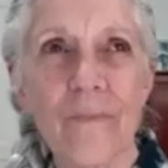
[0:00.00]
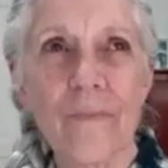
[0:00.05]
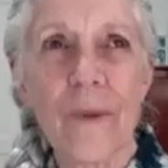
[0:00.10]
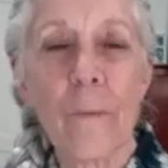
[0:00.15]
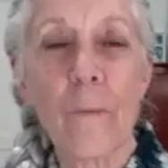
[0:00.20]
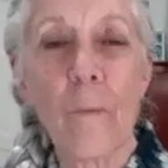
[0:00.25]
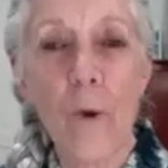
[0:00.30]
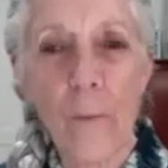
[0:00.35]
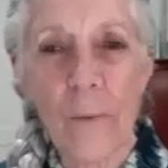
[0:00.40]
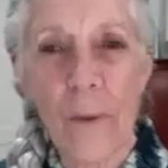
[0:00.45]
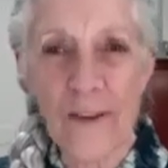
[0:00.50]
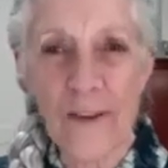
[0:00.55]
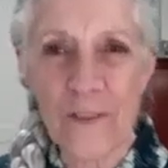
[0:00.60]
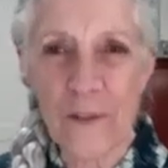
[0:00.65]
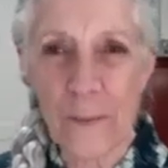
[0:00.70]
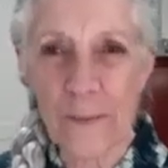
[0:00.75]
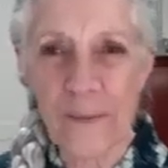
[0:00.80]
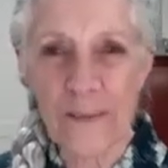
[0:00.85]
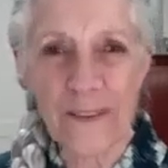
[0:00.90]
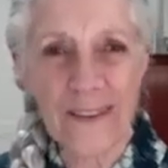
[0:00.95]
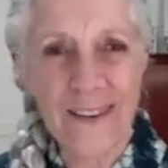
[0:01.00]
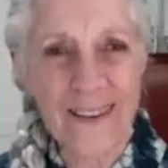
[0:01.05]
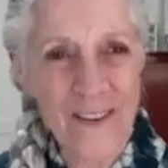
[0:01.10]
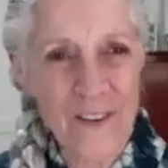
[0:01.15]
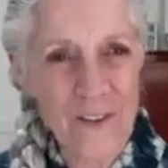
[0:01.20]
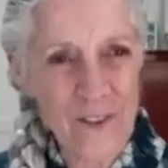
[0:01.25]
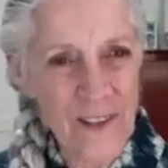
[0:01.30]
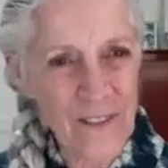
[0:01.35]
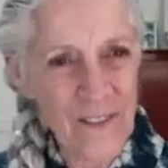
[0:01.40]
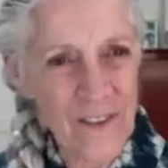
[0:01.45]
more
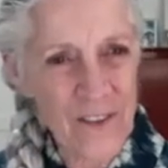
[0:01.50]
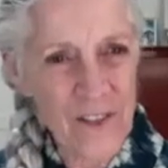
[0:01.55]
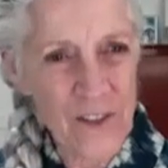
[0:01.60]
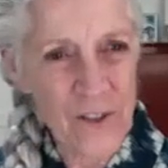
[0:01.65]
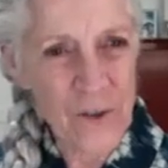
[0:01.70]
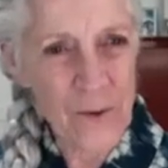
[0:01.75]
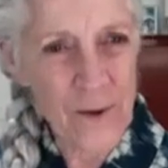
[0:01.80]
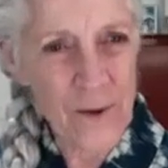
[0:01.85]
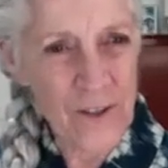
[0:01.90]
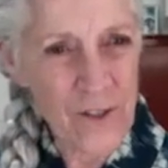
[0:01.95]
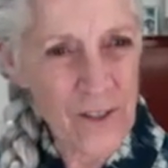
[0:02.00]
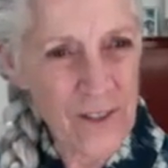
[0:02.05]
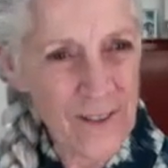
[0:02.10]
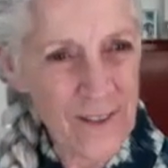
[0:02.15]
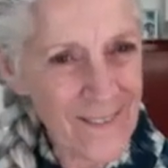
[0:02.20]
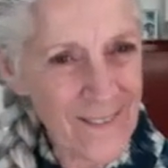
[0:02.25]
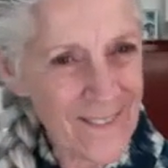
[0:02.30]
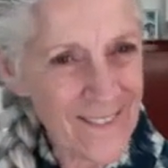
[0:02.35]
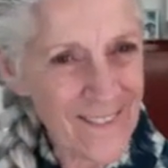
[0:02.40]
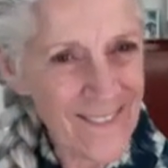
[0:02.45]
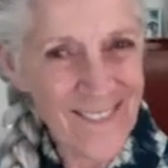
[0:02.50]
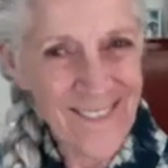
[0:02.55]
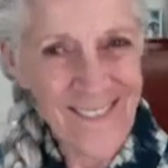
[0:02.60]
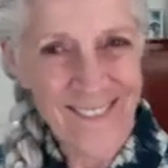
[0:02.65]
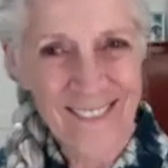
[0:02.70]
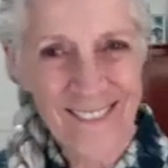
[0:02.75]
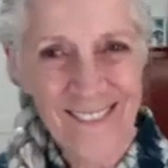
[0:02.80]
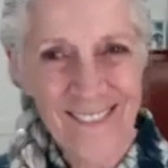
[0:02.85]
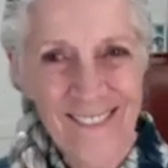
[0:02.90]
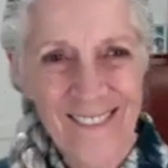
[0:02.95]
possibilities in the situation
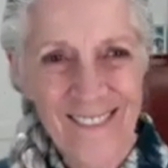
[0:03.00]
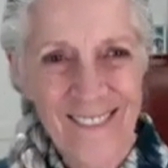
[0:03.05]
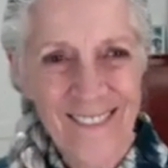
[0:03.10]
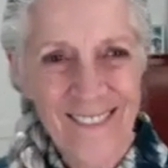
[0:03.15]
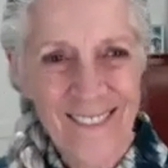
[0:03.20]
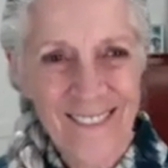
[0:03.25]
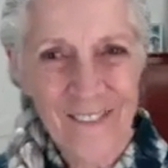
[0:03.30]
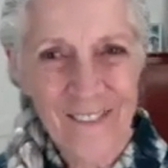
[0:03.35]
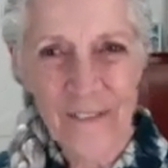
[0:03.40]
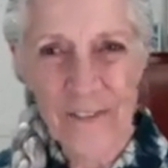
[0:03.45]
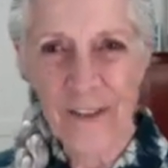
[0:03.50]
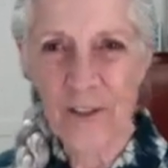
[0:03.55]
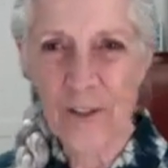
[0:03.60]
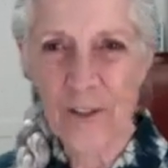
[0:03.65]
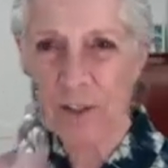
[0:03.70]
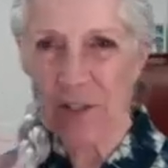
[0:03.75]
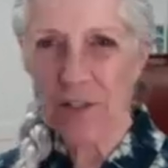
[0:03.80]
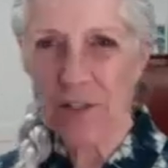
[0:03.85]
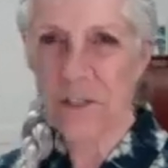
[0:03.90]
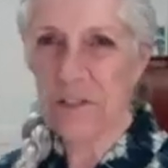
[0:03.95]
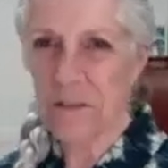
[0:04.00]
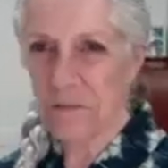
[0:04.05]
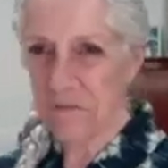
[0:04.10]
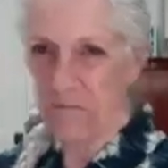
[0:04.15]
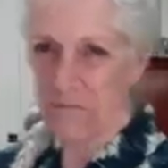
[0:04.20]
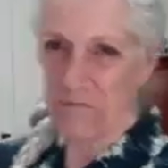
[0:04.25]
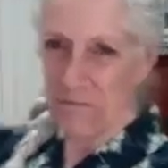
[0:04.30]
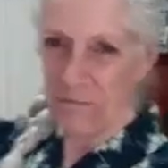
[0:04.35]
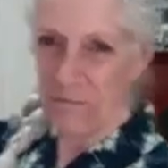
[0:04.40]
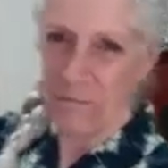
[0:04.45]
than just
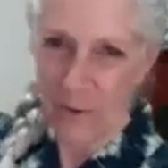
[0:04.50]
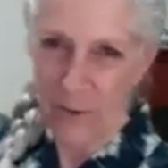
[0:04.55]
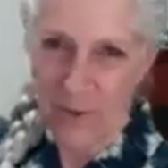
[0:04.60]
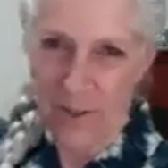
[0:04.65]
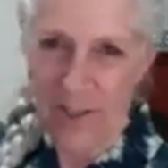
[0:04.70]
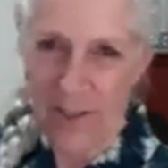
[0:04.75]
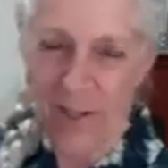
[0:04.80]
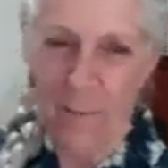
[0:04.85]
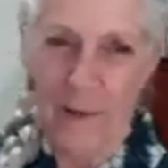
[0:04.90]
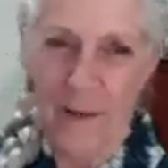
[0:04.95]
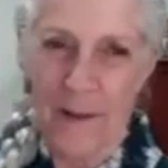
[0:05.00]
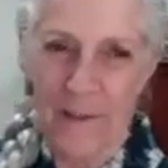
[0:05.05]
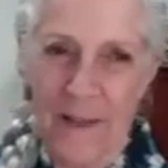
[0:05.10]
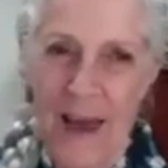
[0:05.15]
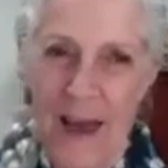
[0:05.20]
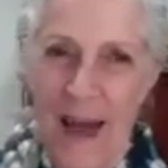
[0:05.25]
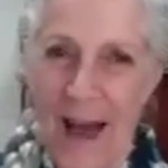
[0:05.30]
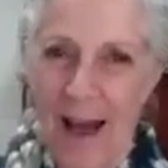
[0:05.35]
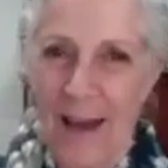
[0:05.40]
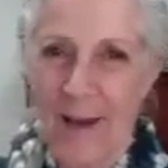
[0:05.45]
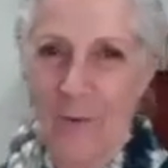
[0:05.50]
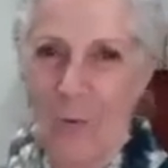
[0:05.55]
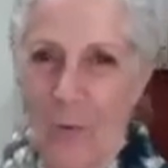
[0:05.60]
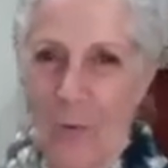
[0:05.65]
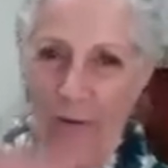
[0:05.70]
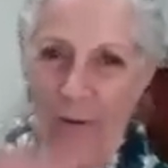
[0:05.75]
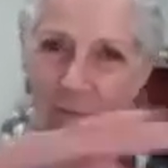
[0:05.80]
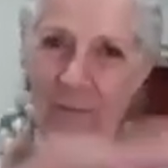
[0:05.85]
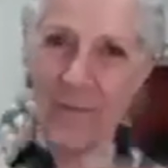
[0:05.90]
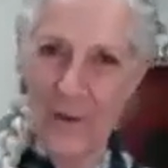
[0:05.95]
there's going to be that,
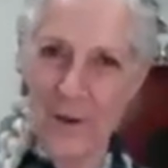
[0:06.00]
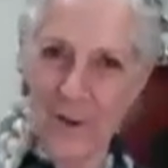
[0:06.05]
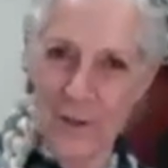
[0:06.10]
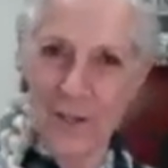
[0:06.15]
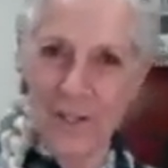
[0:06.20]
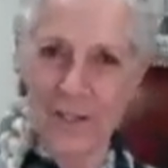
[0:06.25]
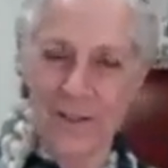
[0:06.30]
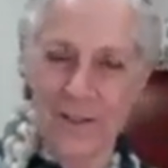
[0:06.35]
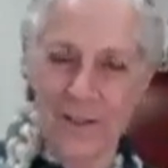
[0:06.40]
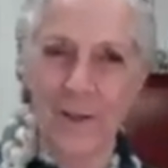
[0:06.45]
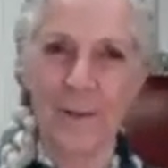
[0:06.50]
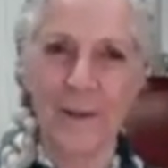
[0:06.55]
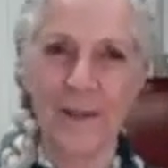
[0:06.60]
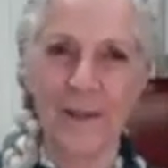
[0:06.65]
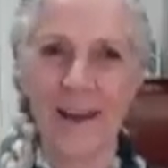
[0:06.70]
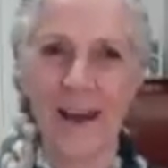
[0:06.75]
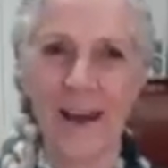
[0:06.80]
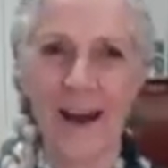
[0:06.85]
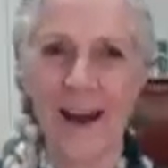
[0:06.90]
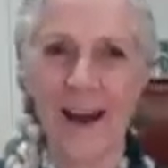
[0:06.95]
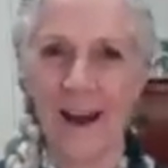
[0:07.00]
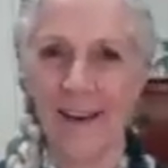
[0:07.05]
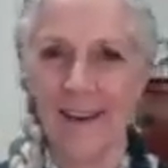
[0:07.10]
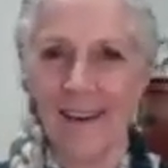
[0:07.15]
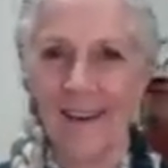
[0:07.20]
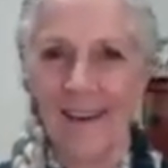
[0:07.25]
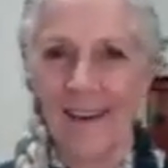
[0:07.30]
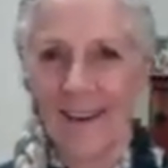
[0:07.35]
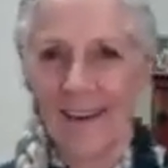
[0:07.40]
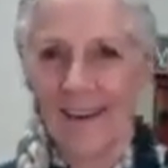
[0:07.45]
or there's just going to be that.
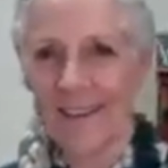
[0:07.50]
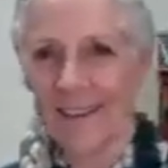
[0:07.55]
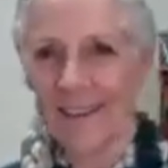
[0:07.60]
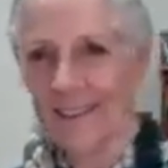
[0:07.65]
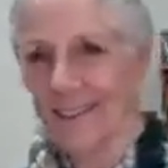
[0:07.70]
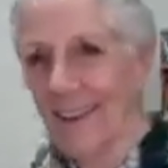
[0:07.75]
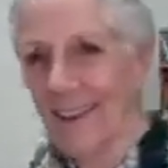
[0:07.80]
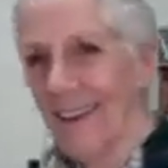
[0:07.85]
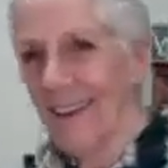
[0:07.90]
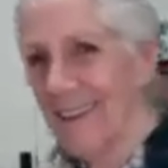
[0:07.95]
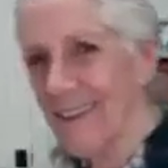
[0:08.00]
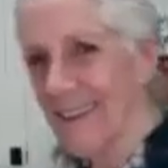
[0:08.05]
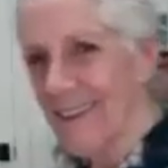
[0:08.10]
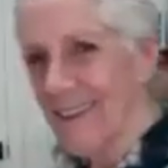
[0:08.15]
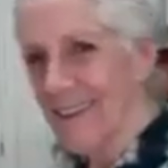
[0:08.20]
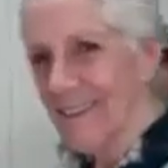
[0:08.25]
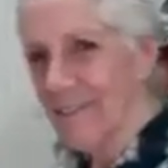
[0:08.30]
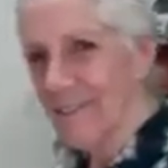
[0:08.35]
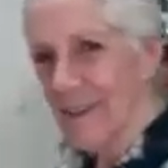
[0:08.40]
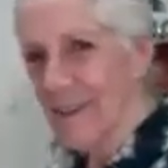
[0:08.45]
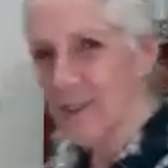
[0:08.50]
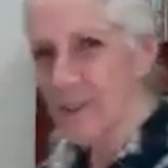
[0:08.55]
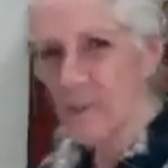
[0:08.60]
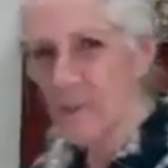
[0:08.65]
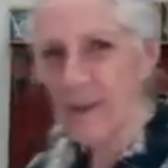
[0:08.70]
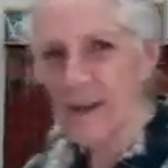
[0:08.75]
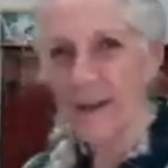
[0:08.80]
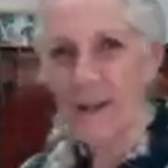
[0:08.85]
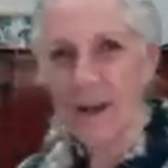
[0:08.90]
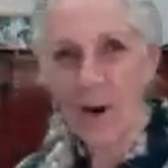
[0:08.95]
It's like
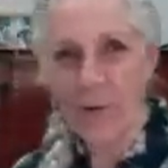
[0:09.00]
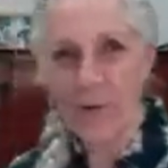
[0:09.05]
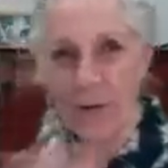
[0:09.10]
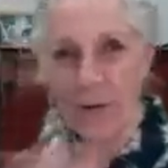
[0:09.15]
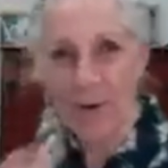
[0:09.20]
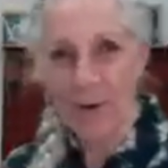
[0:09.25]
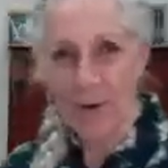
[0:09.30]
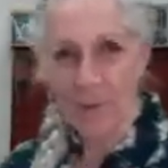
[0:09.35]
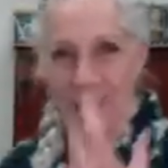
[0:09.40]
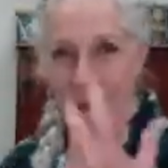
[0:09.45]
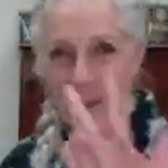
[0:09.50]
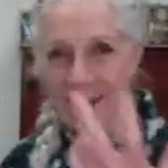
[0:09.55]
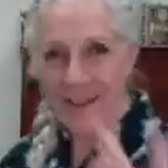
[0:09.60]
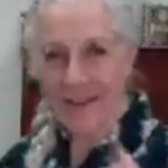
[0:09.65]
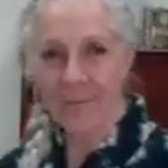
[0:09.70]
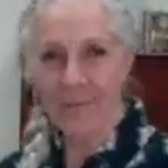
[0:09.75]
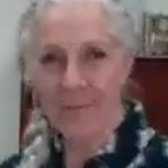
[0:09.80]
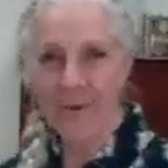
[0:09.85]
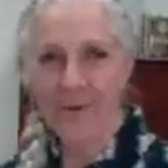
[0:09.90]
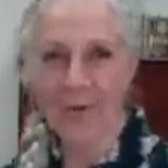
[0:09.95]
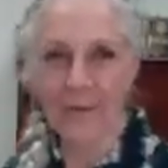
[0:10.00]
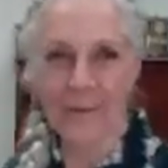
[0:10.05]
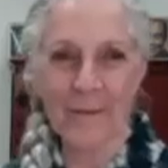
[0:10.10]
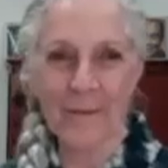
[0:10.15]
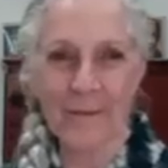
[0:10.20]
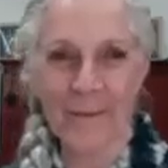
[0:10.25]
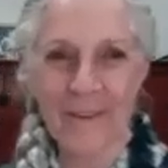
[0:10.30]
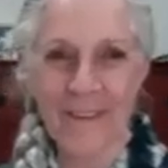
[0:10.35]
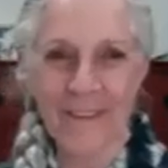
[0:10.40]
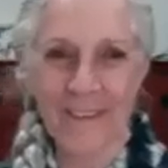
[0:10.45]
flexibility. Oh, there could be a number of
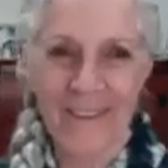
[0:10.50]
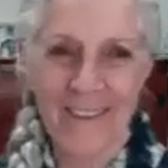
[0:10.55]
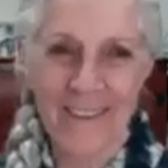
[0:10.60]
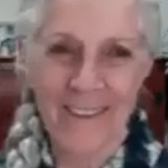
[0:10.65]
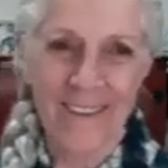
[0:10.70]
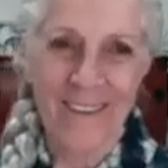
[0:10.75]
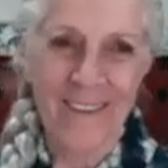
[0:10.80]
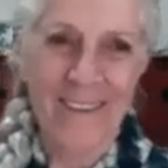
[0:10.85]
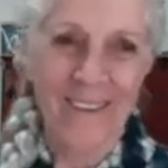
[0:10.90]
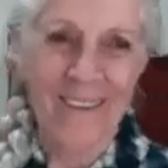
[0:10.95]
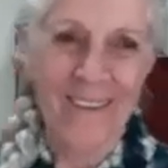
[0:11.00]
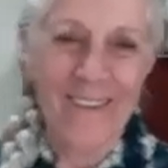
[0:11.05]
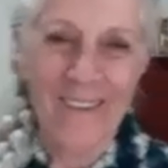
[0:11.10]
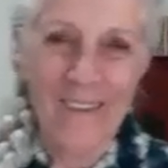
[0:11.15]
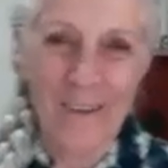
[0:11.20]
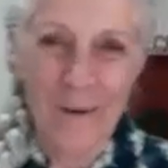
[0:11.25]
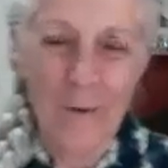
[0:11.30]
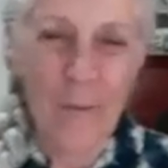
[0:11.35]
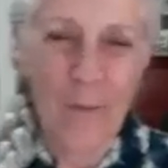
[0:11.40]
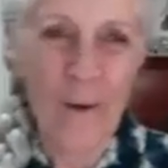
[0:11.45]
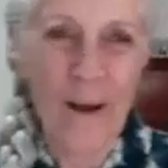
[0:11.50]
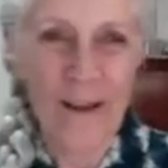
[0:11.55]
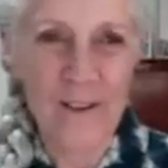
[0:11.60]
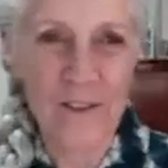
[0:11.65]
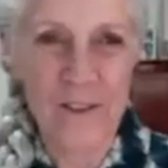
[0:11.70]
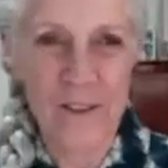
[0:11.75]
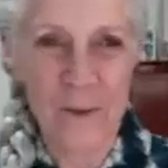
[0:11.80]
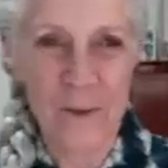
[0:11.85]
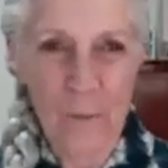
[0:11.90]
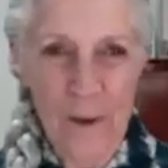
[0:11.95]

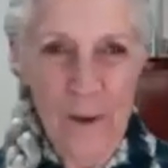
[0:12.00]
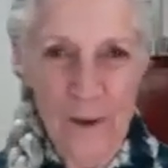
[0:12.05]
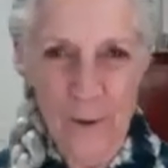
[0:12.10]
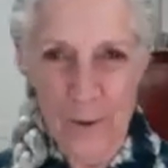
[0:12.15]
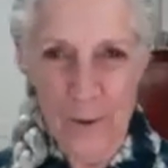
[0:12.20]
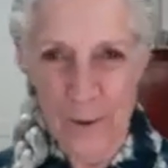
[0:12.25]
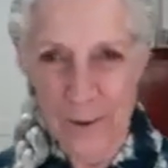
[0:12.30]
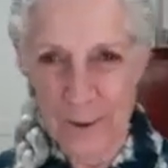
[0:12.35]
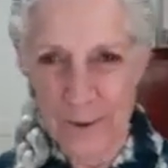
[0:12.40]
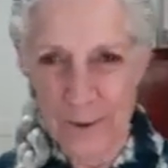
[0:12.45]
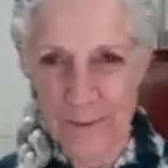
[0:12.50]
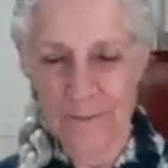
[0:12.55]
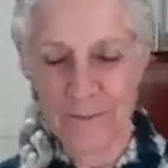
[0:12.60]
ways that we could